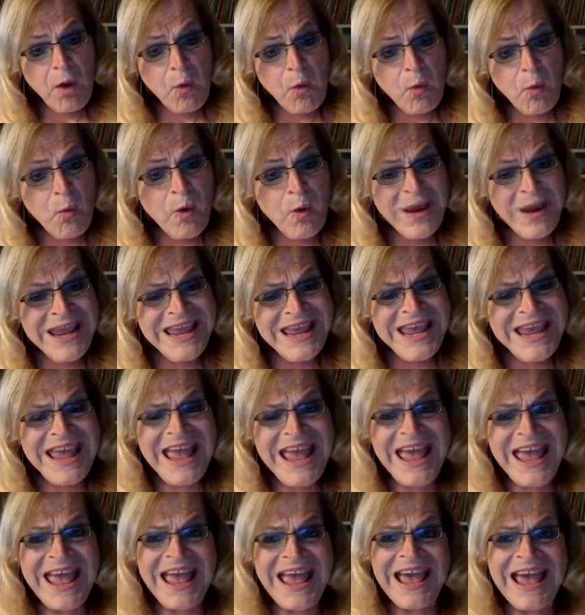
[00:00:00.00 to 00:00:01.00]
We
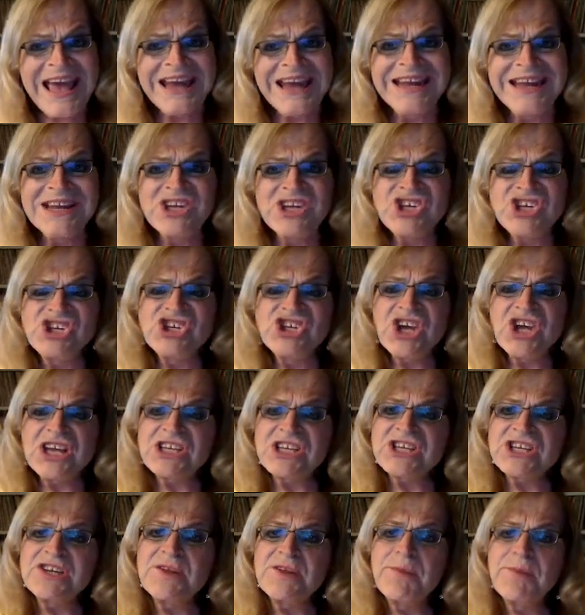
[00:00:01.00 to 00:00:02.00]
had
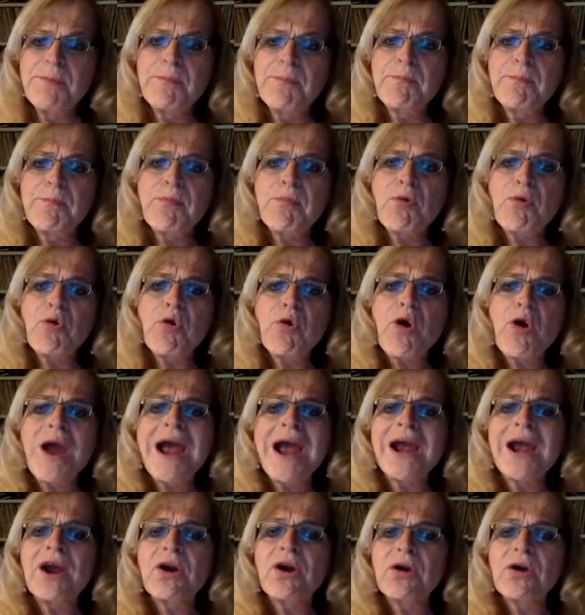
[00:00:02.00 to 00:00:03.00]
just
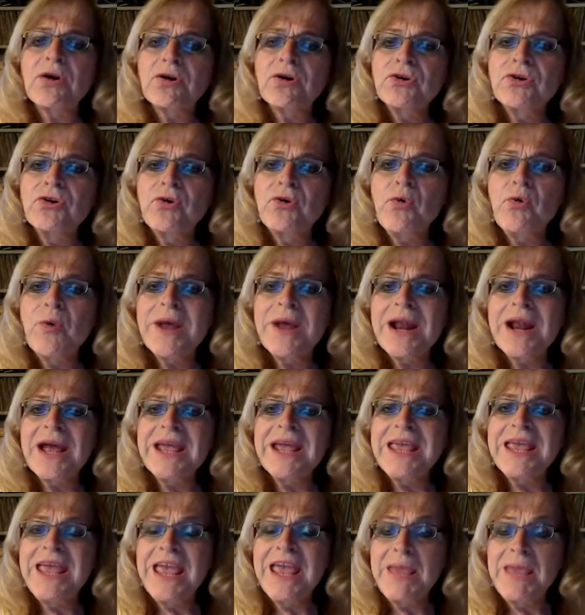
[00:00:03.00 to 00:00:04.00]
prior to when
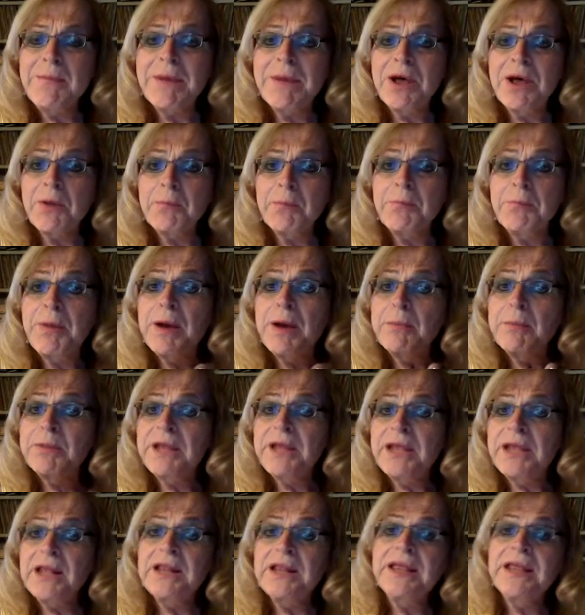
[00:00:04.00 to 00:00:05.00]
I came out
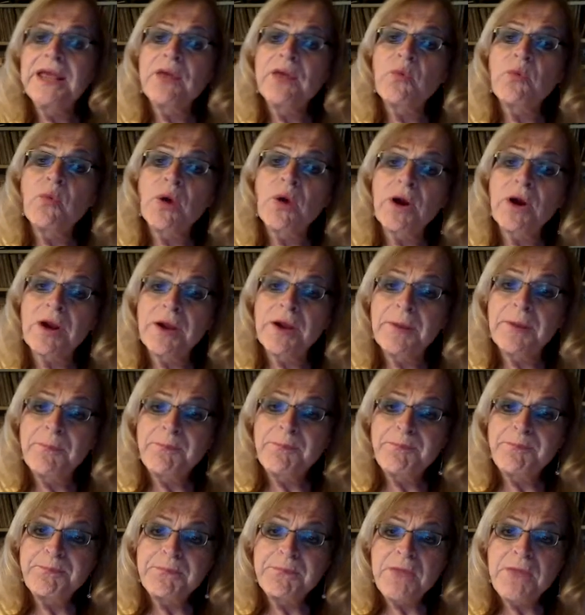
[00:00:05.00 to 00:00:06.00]
publicly at work,
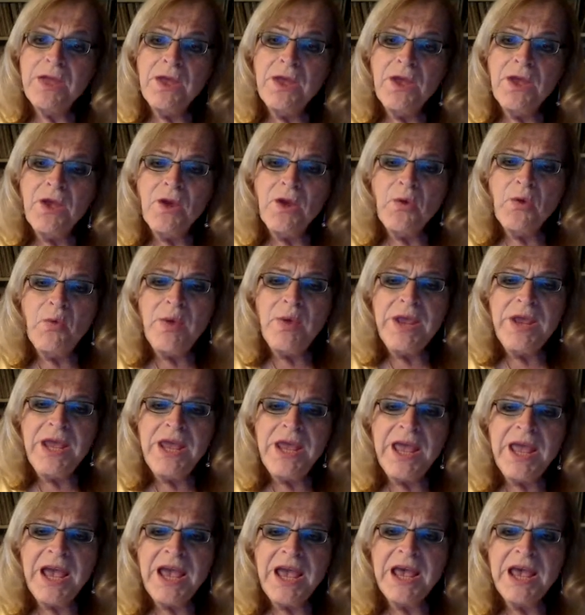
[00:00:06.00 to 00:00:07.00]

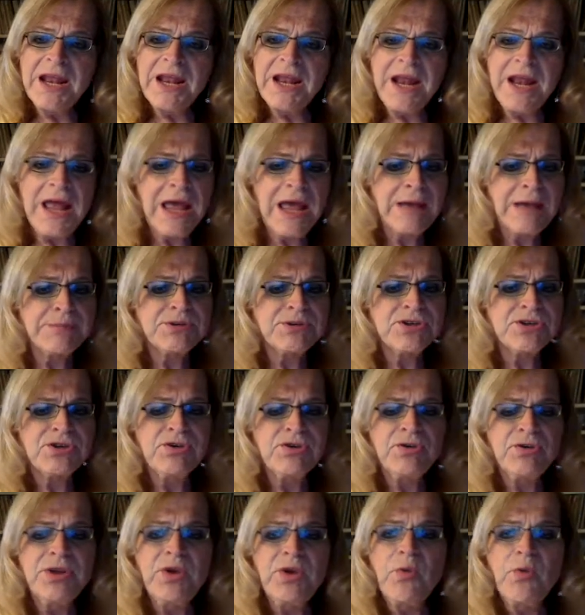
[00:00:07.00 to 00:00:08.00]
we had an
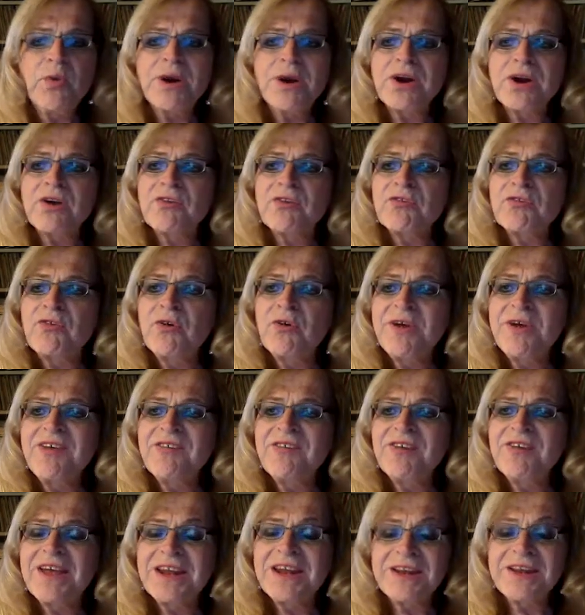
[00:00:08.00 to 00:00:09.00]
absolutely wonderful
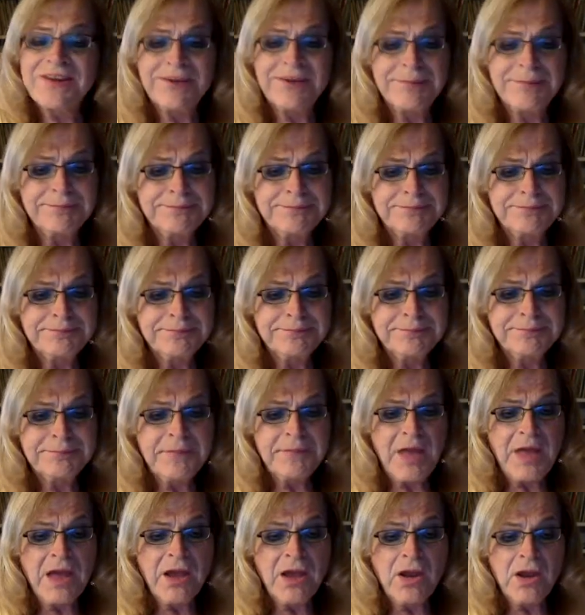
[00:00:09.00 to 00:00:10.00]
event
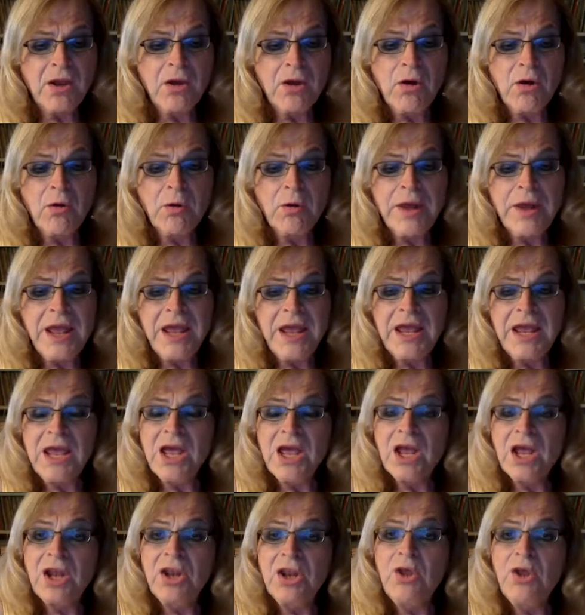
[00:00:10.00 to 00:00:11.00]
called a
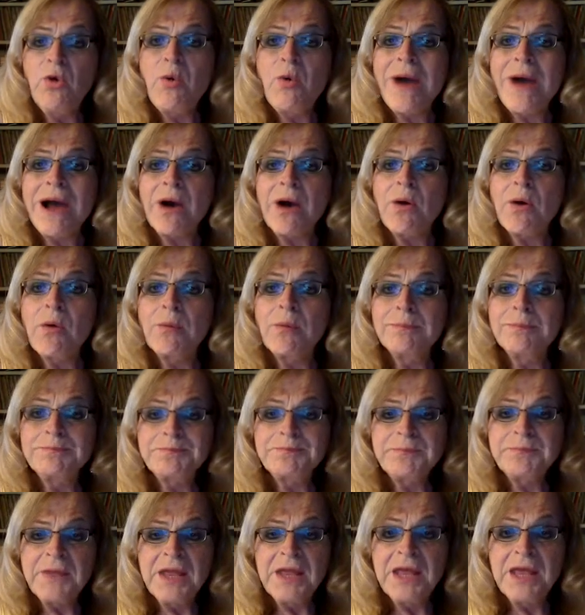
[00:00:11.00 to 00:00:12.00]
luau,
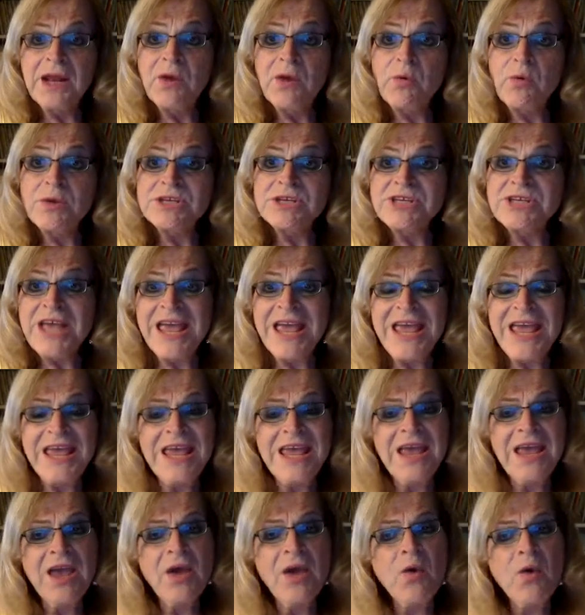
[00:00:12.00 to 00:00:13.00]
and it was
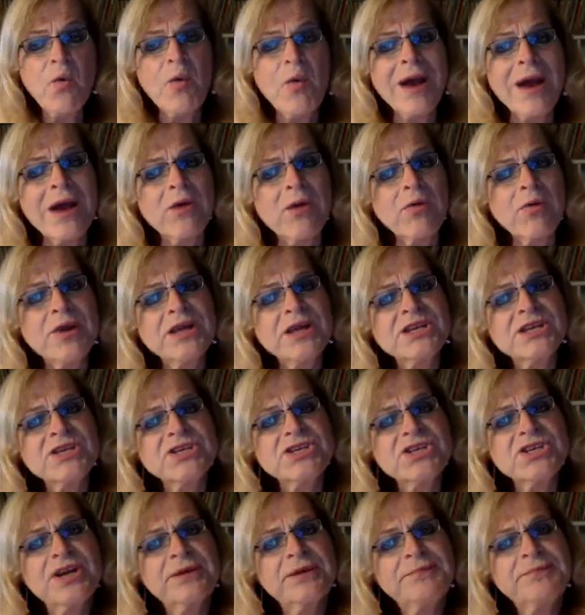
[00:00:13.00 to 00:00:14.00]
a
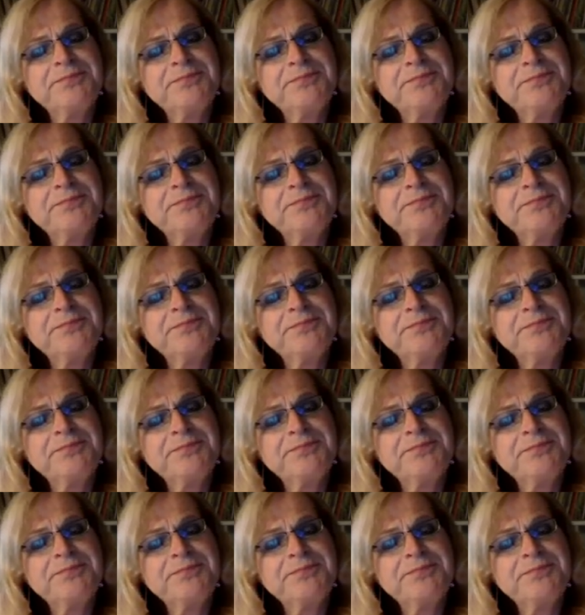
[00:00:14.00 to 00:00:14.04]
wildest